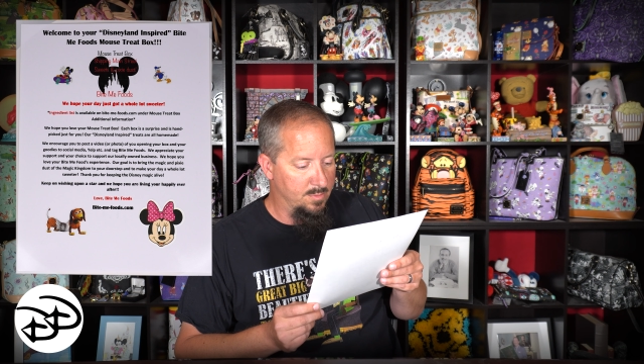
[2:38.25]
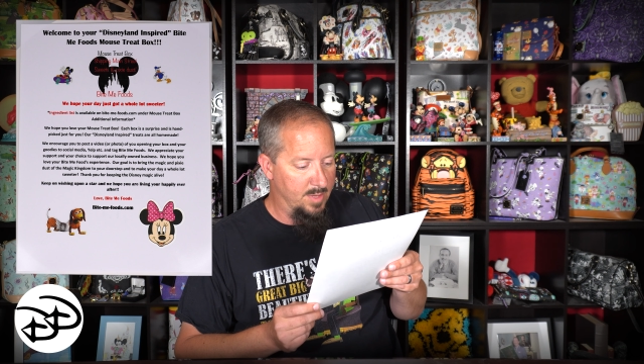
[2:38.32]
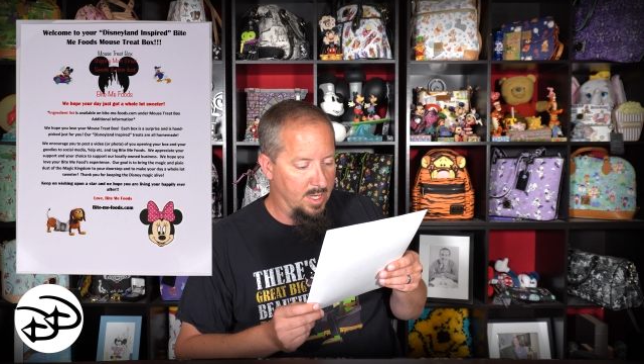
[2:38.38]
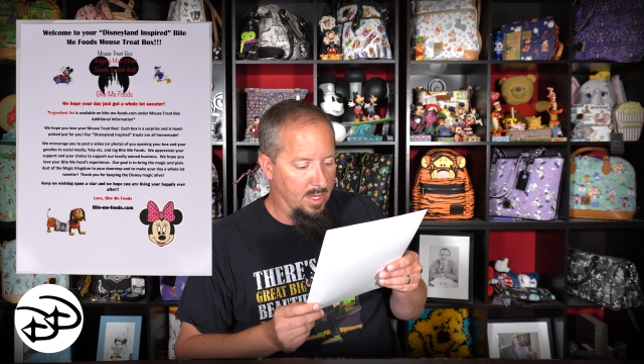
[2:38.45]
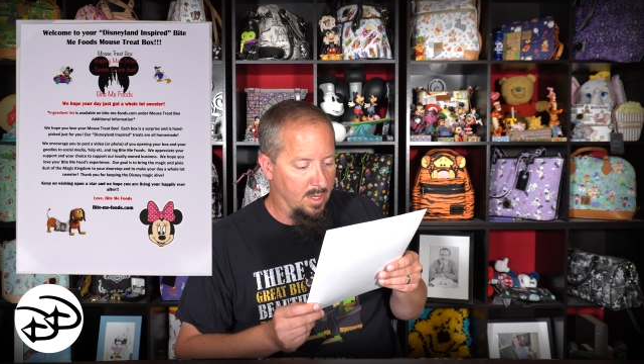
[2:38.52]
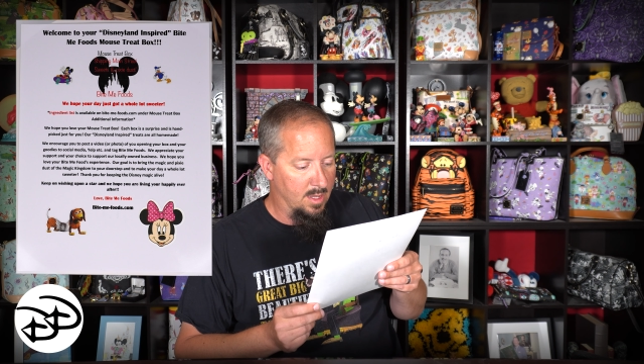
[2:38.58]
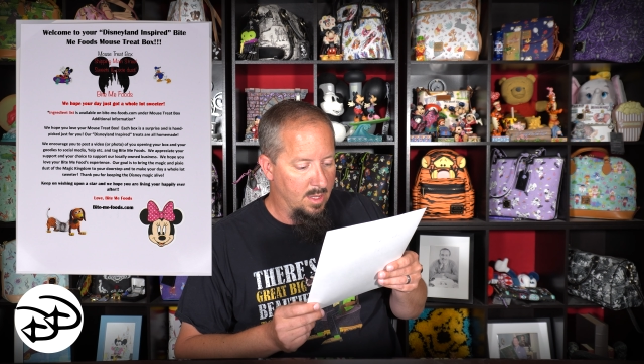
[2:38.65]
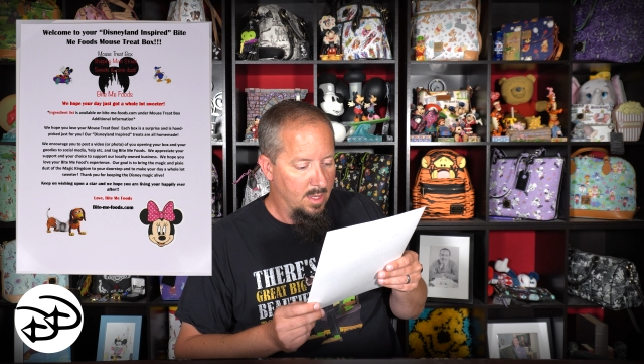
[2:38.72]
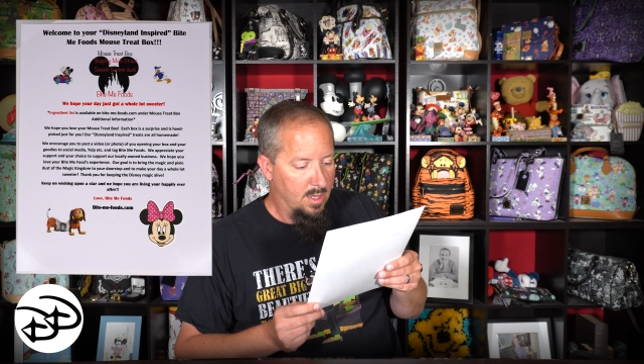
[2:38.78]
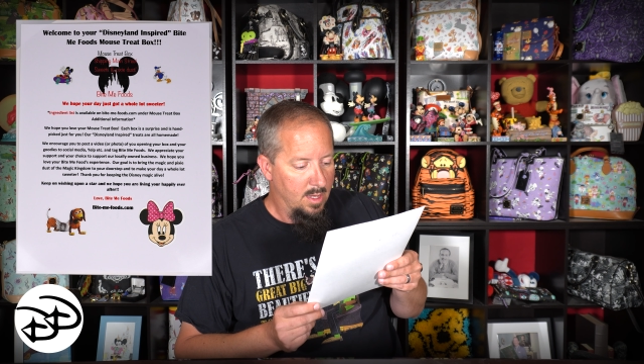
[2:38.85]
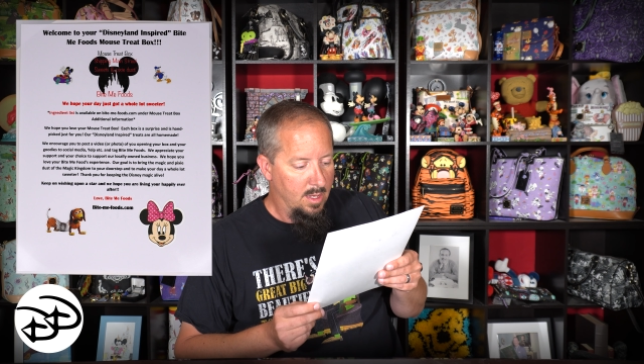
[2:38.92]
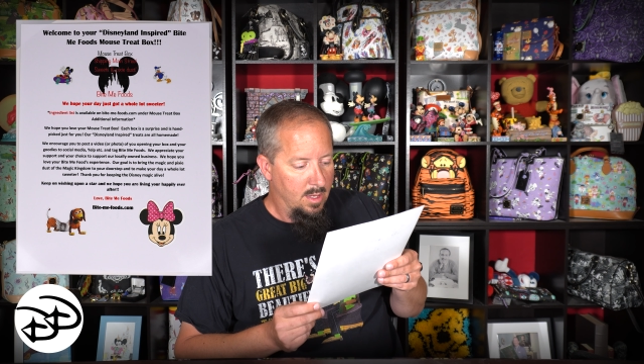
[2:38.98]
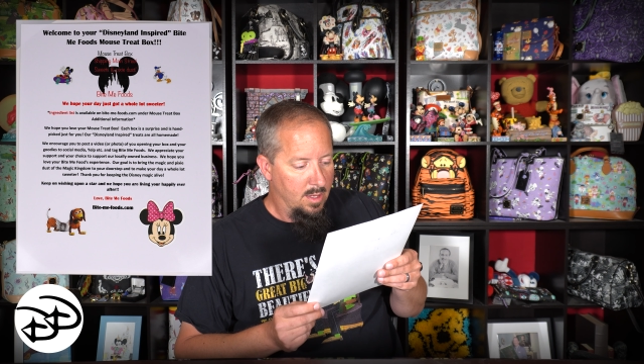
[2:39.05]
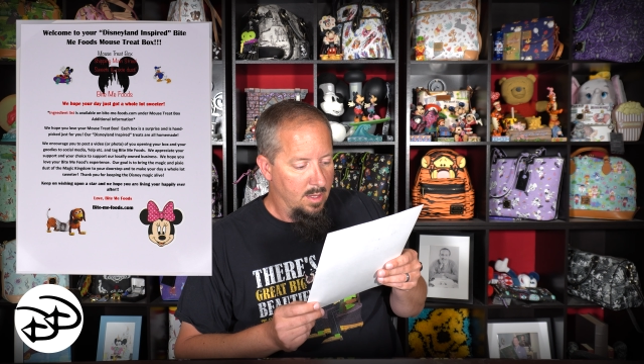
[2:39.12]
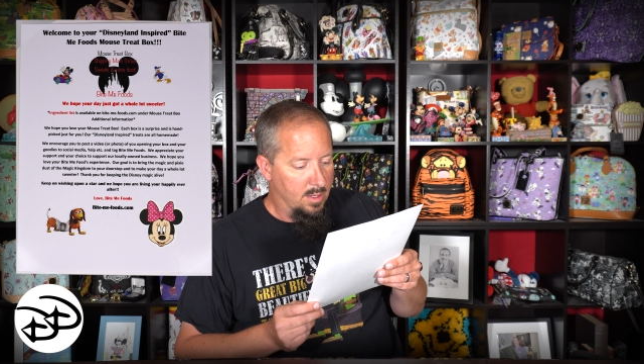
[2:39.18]
media,
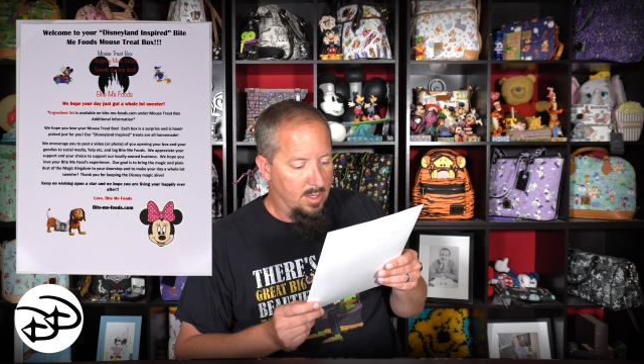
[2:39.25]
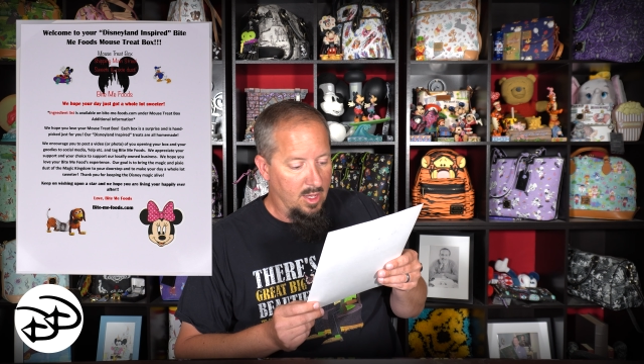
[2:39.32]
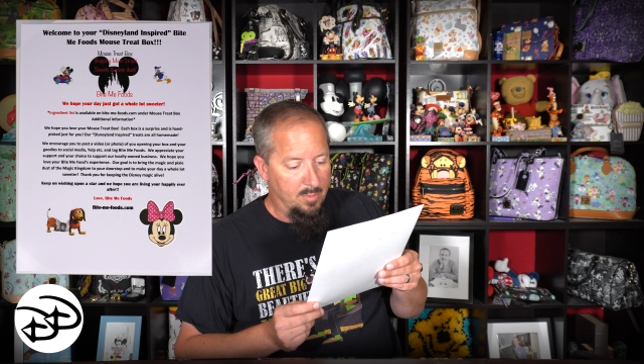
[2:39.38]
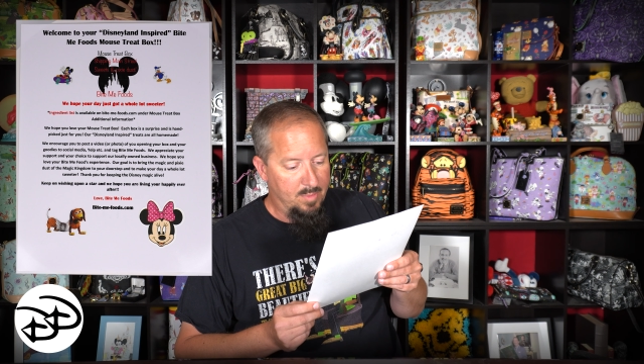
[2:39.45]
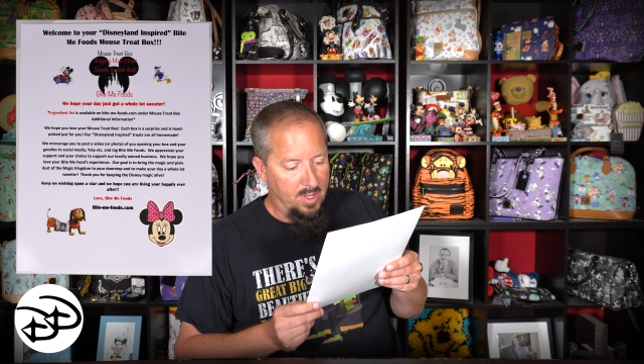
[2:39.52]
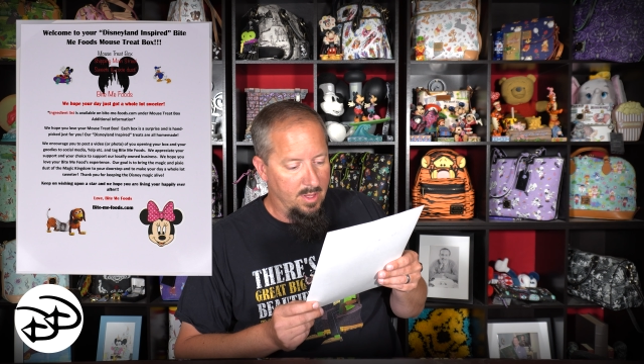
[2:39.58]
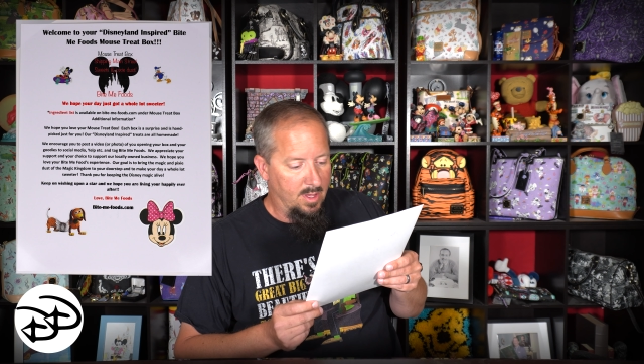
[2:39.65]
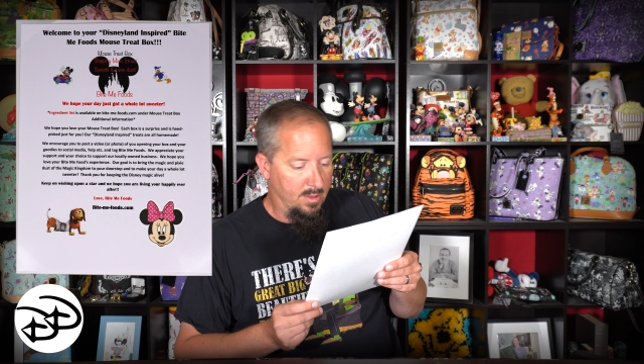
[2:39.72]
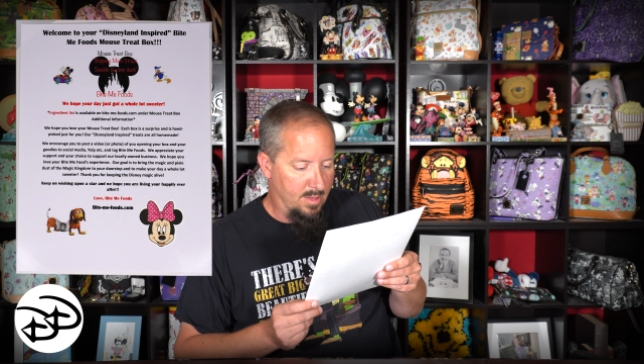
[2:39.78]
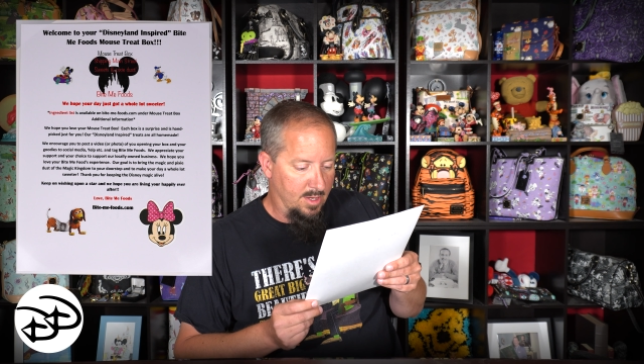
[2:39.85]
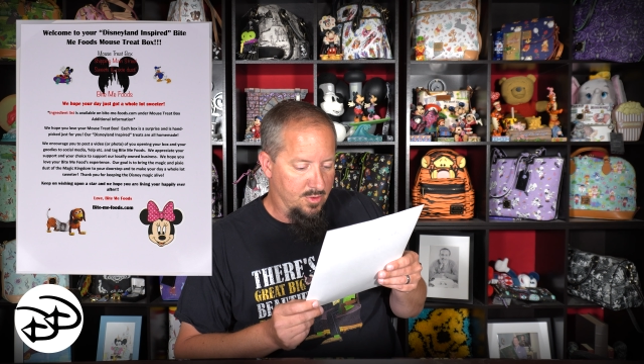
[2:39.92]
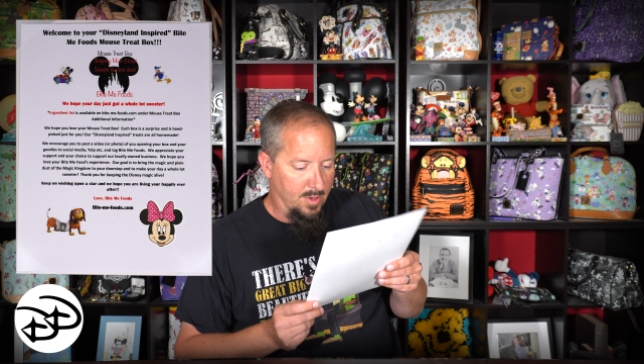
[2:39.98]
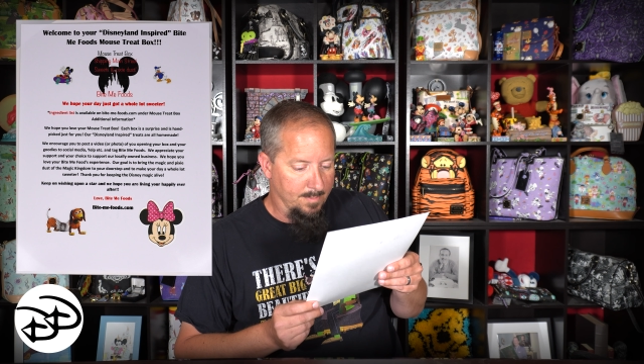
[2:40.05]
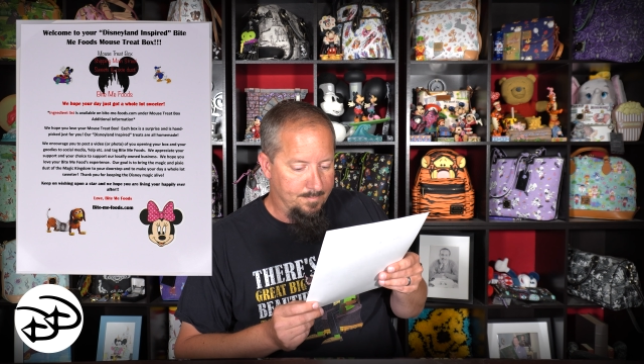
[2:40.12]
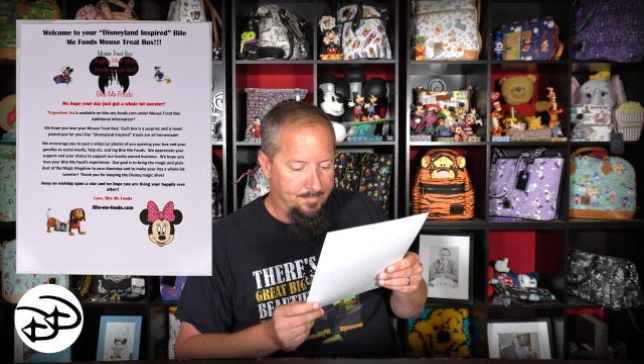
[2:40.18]
Yelp,
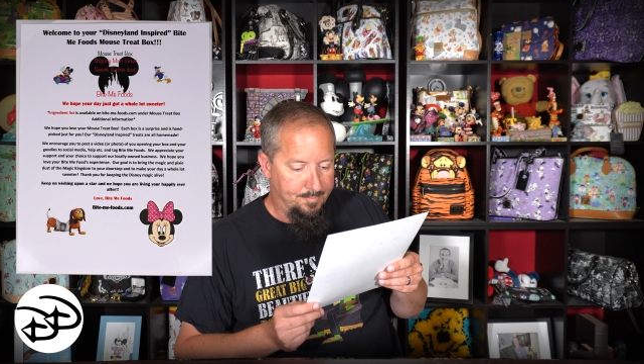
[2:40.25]
etc.